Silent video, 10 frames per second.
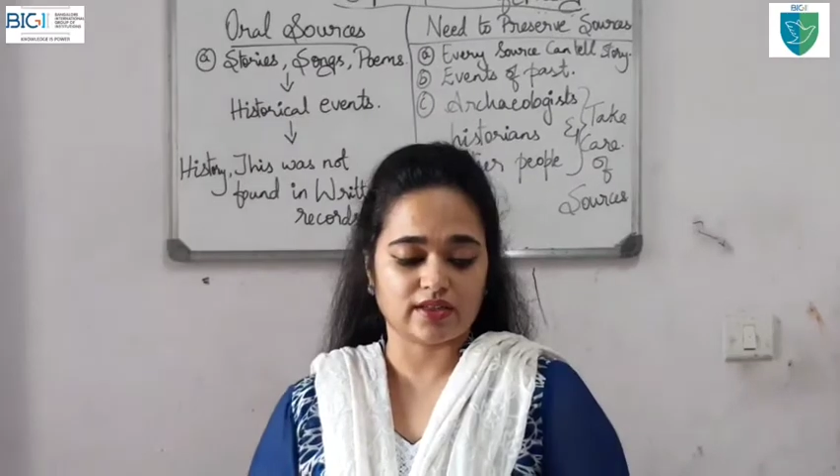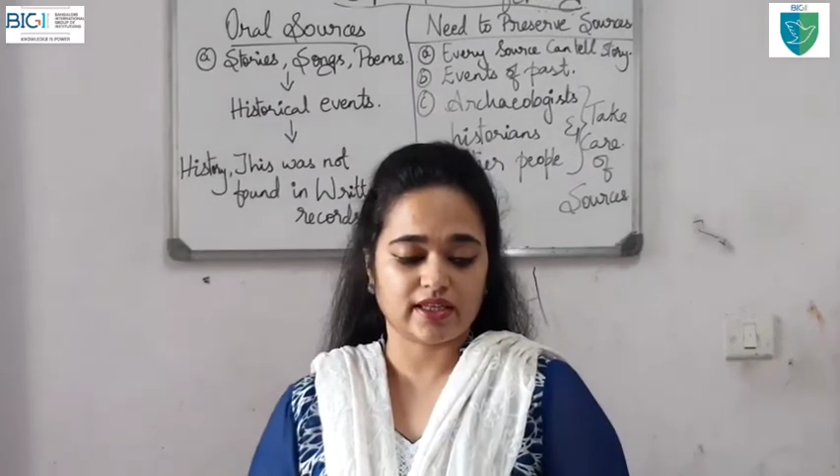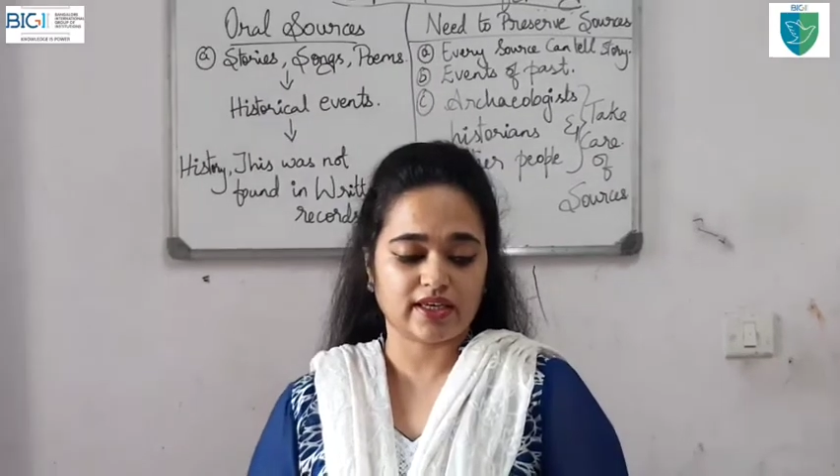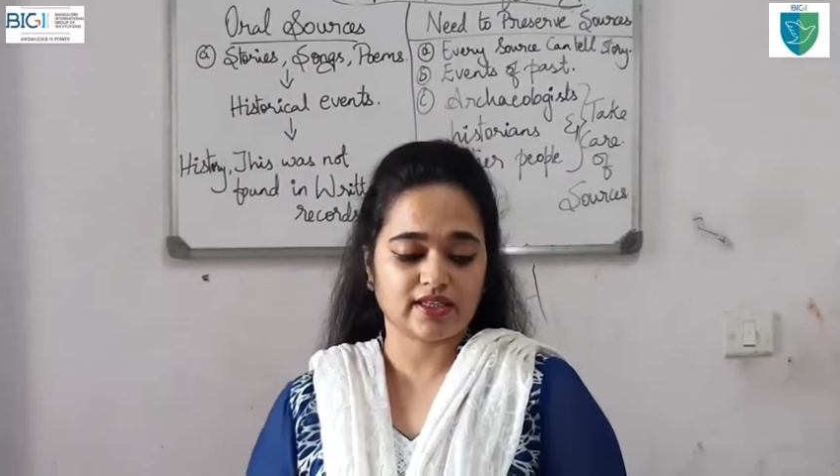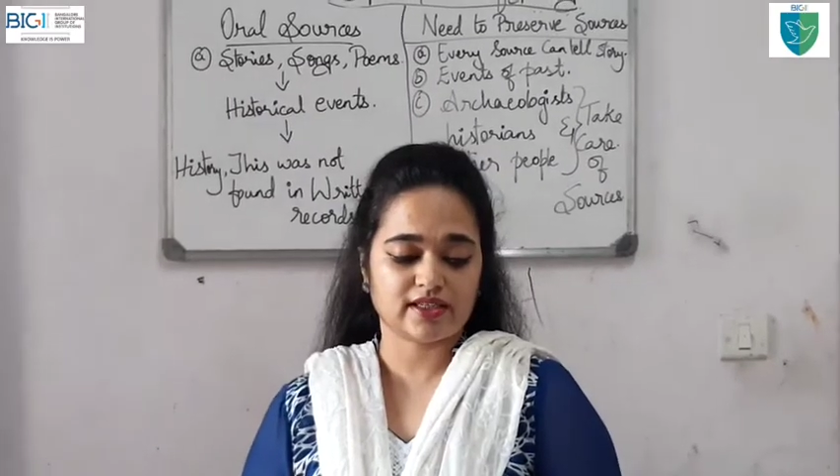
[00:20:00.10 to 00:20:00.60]

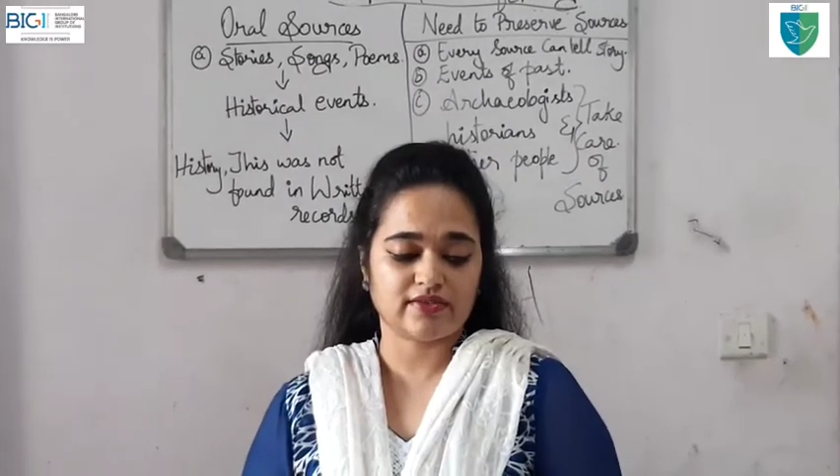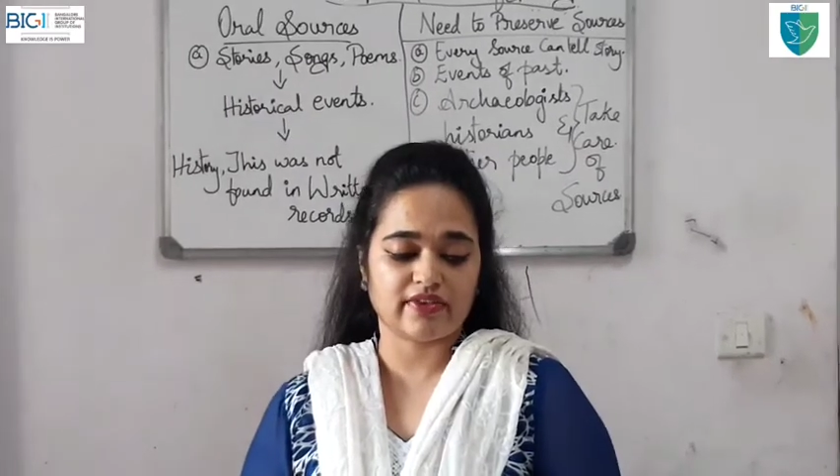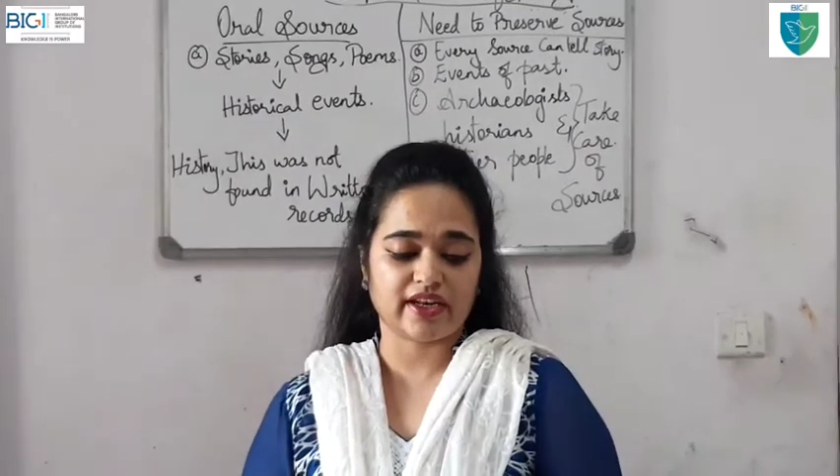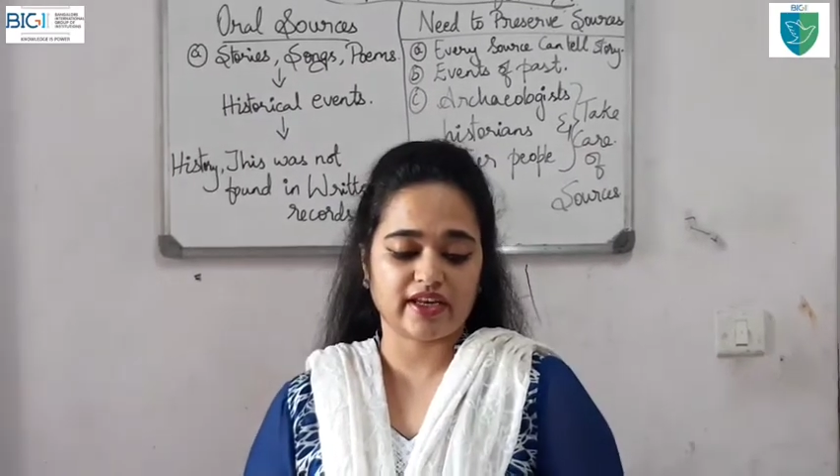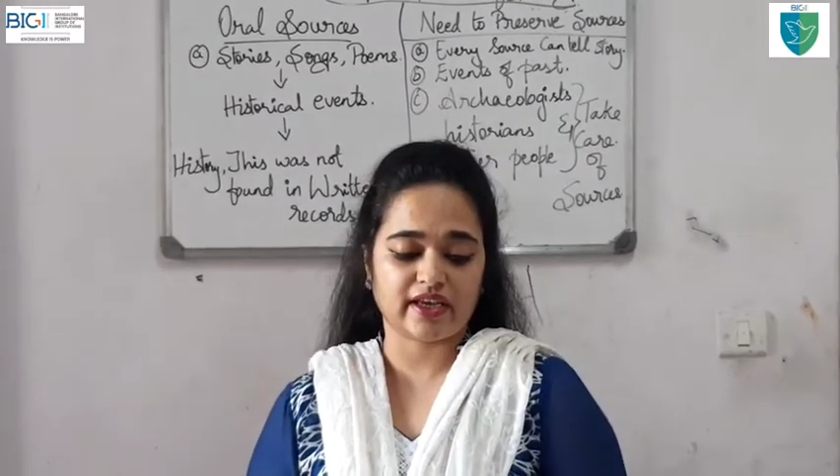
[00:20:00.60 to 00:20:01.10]
things
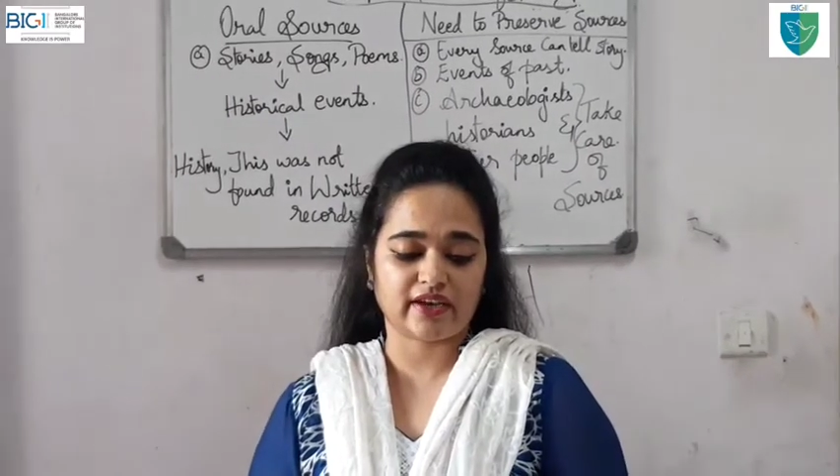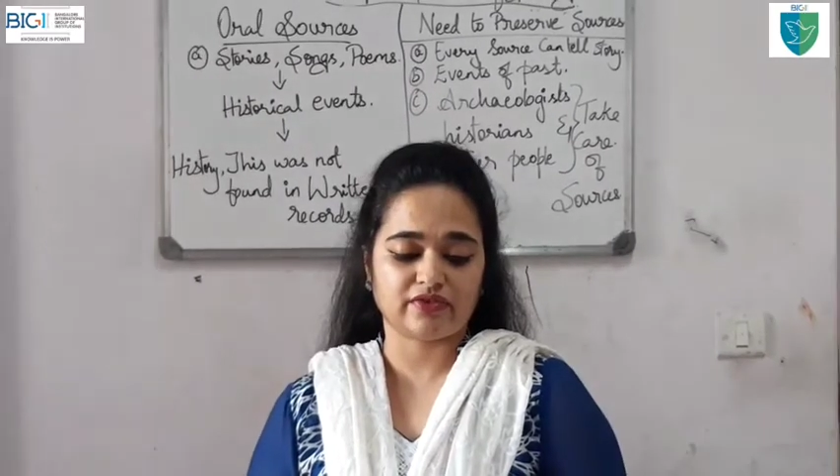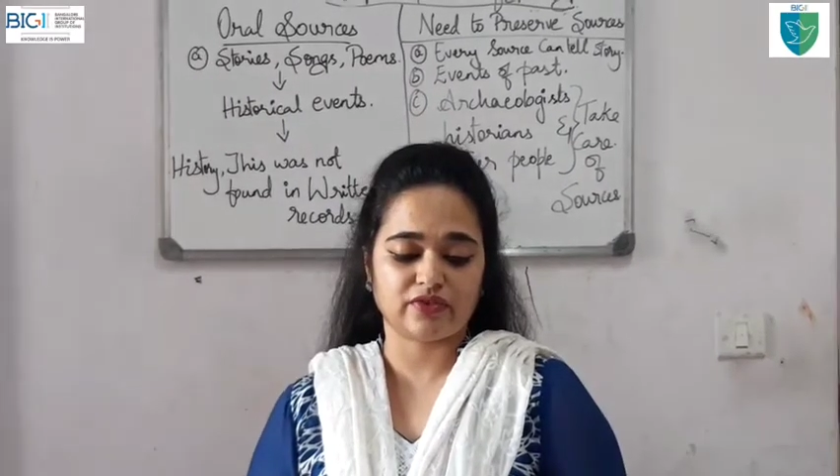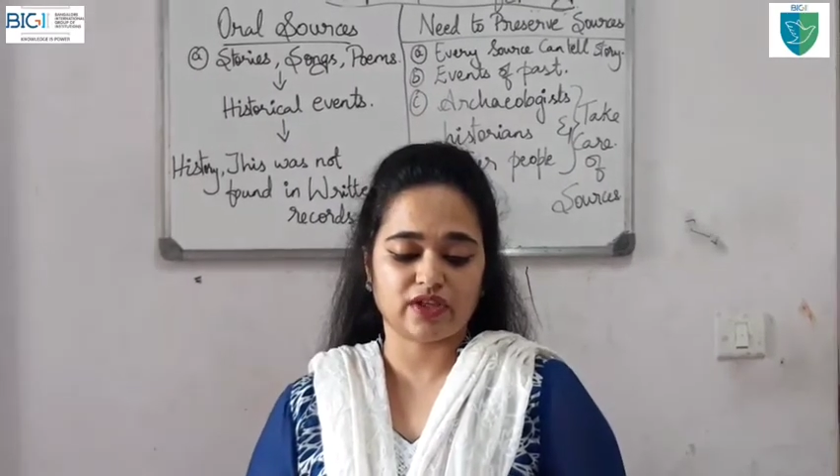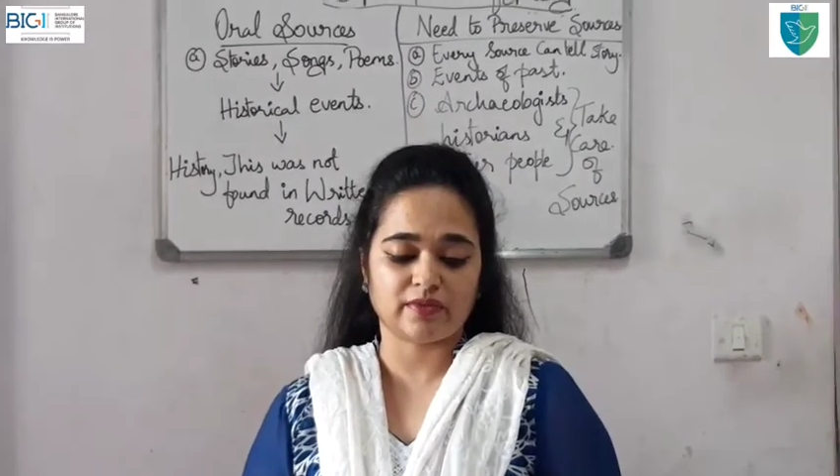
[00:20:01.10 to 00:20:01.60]
very
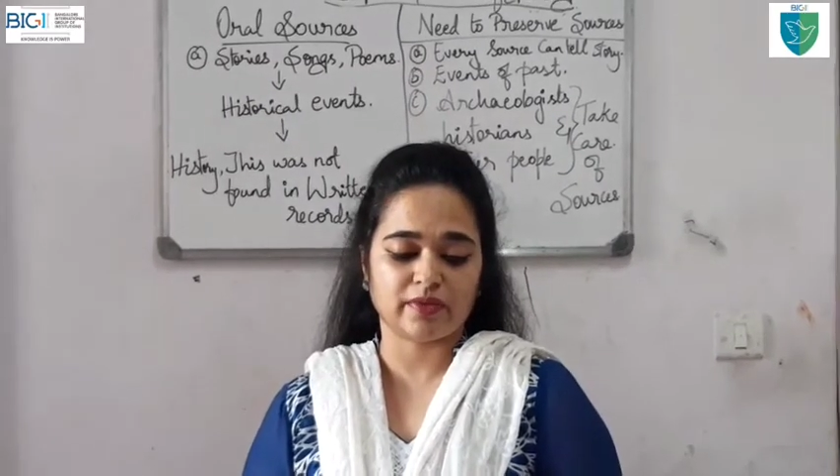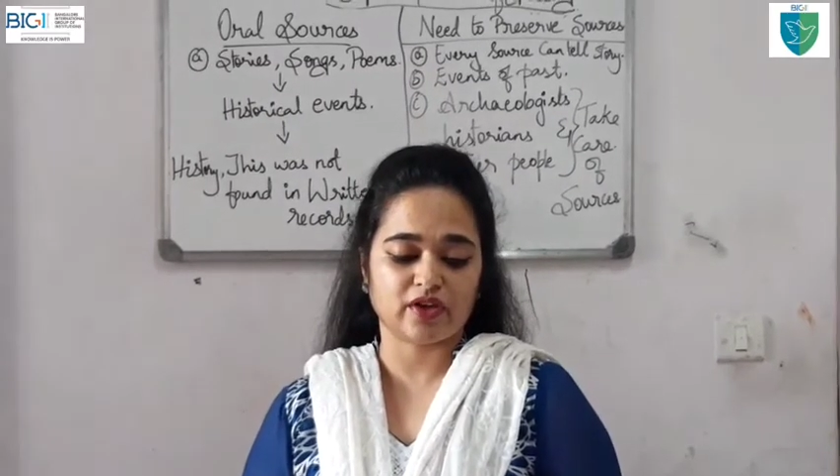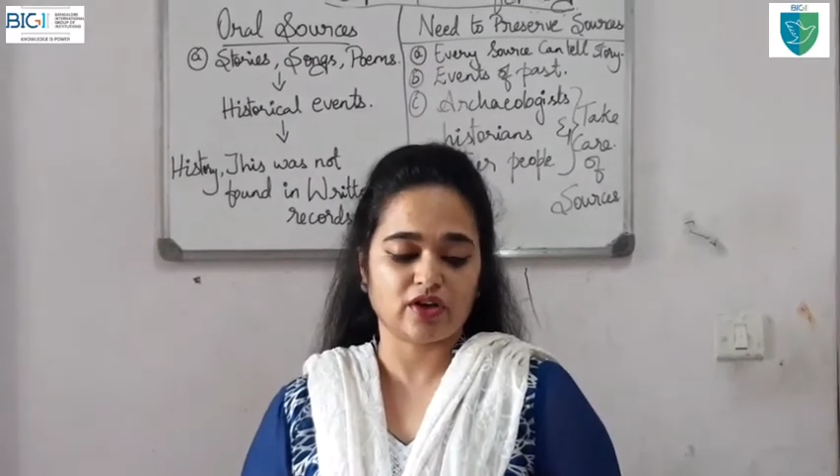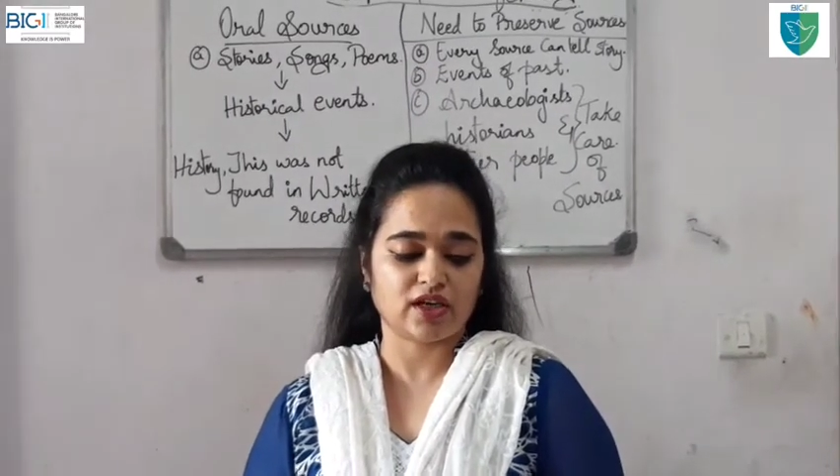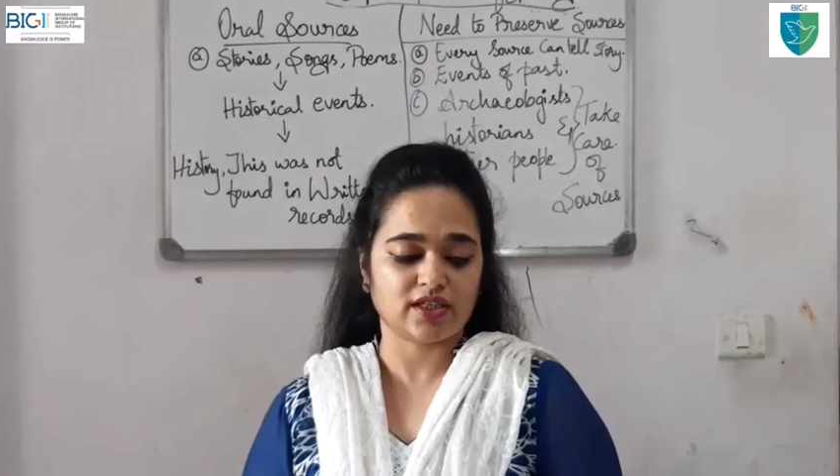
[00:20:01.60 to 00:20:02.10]
carefully,
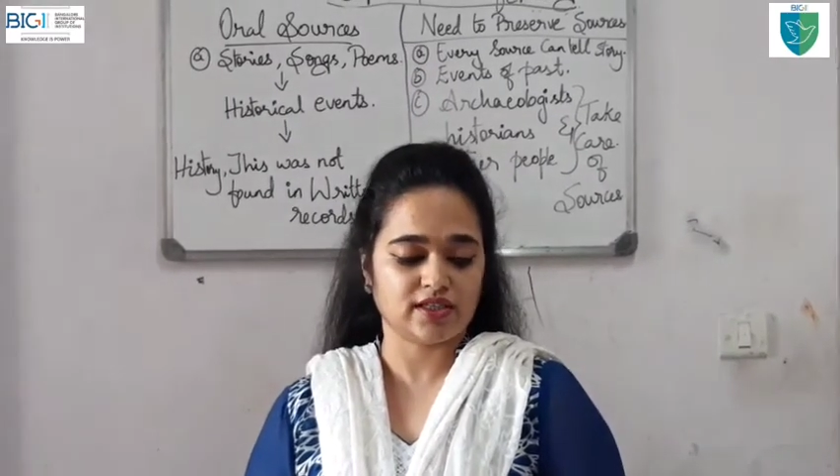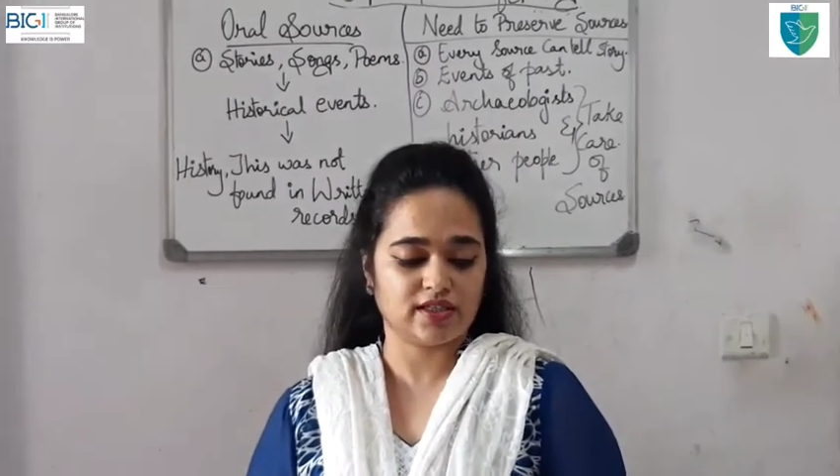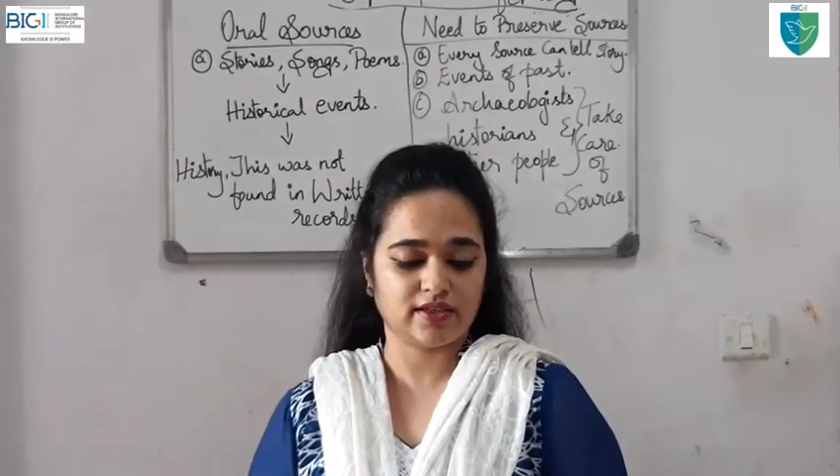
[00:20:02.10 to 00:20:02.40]
because